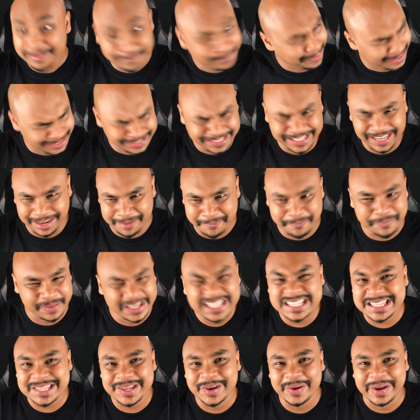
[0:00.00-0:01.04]
But yeah,
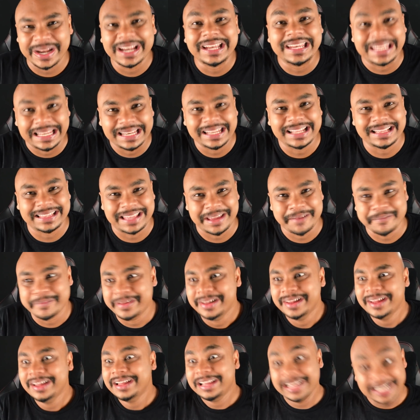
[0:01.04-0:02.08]
please go and delete them.
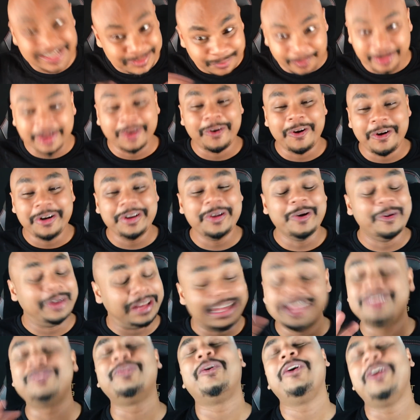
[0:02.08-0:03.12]
It's for your own good.
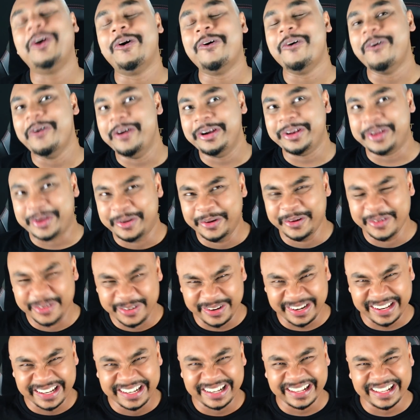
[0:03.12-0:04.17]
It's for your own
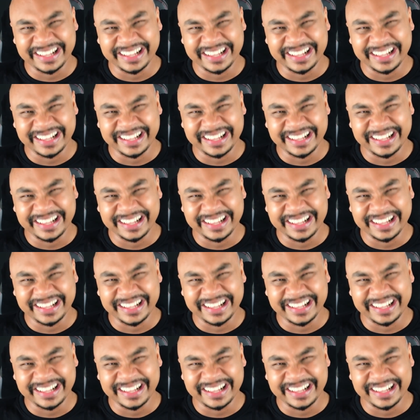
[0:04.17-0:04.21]
good.